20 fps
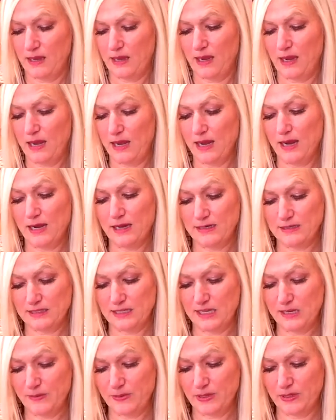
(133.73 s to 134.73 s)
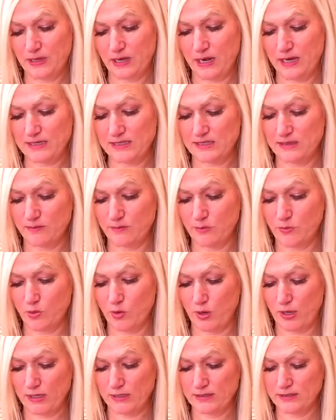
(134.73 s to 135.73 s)
and keep it nice and
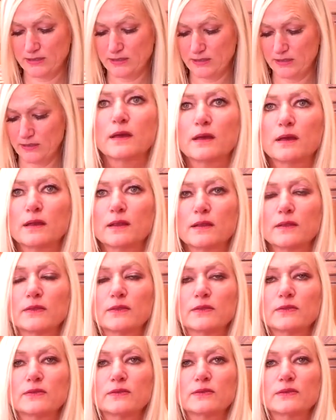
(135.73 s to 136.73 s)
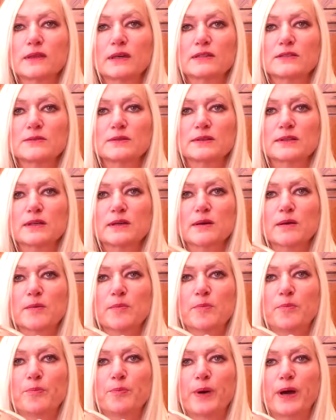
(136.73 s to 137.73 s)
moist. That's what
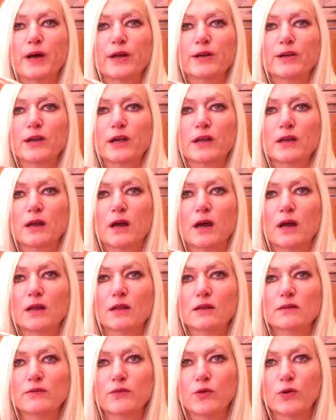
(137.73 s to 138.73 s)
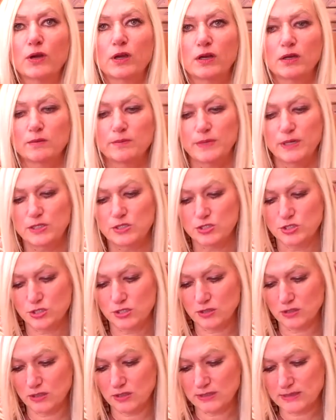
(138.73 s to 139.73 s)
the butter and olive oil mixture
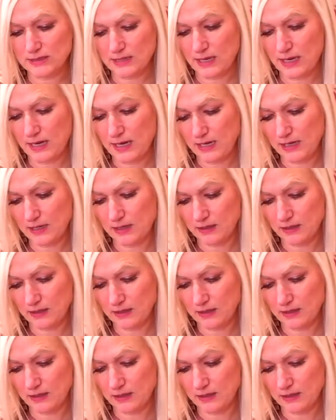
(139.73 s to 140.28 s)
looks like.